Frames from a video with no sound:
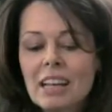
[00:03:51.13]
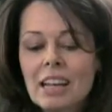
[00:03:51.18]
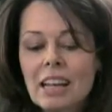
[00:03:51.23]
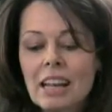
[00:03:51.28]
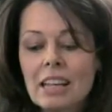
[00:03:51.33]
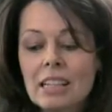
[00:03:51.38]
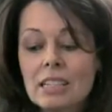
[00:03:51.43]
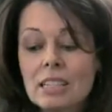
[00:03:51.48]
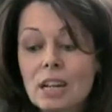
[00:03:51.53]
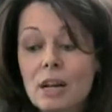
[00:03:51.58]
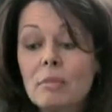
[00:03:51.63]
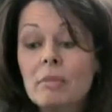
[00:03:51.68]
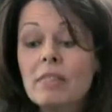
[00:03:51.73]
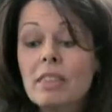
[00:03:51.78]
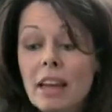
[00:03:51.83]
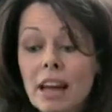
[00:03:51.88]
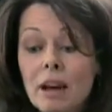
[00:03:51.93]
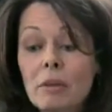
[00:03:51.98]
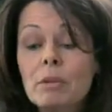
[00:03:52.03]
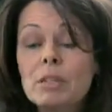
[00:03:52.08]
And
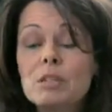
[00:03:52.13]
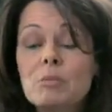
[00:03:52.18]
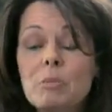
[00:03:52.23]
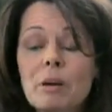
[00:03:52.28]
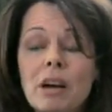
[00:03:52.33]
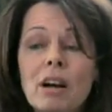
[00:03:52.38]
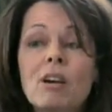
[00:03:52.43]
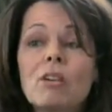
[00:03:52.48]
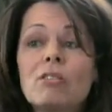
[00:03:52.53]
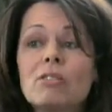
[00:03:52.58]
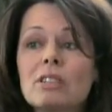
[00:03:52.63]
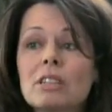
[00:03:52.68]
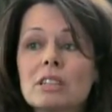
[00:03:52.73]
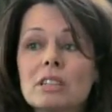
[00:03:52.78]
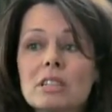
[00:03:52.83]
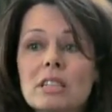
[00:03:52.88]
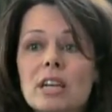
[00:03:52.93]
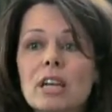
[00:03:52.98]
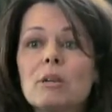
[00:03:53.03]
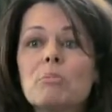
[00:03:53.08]
that was a powerful
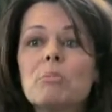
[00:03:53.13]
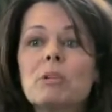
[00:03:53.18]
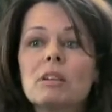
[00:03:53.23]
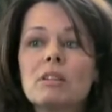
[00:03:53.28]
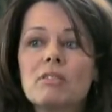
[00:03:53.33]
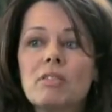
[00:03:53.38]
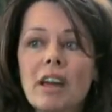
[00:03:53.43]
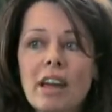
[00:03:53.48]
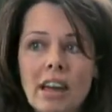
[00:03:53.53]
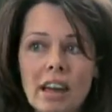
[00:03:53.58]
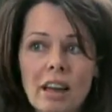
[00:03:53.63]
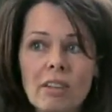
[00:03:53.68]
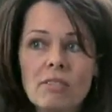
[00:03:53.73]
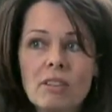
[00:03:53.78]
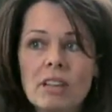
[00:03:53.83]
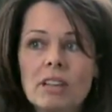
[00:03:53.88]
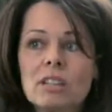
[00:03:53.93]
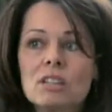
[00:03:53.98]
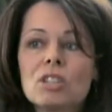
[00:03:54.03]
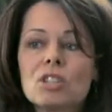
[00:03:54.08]
example of
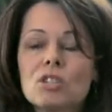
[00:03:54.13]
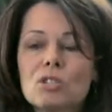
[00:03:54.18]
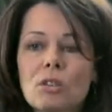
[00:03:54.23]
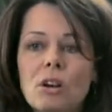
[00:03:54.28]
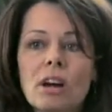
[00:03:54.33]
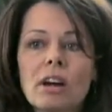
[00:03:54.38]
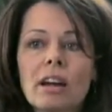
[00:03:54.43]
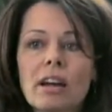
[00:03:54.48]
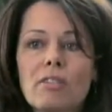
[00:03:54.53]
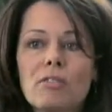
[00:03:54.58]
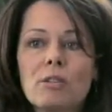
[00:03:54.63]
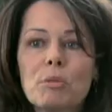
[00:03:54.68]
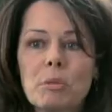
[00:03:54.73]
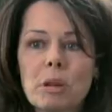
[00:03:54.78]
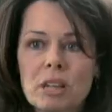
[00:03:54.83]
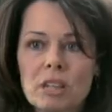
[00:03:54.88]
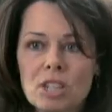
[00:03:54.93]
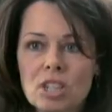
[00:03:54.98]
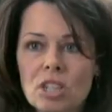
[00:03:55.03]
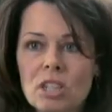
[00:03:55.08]
having a strong
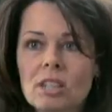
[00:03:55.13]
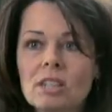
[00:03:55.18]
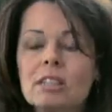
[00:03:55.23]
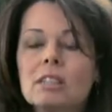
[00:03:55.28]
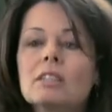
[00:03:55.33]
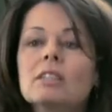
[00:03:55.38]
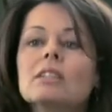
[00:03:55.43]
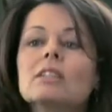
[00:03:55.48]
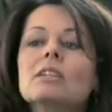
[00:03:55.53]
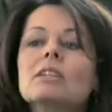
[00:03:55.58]
affirmation,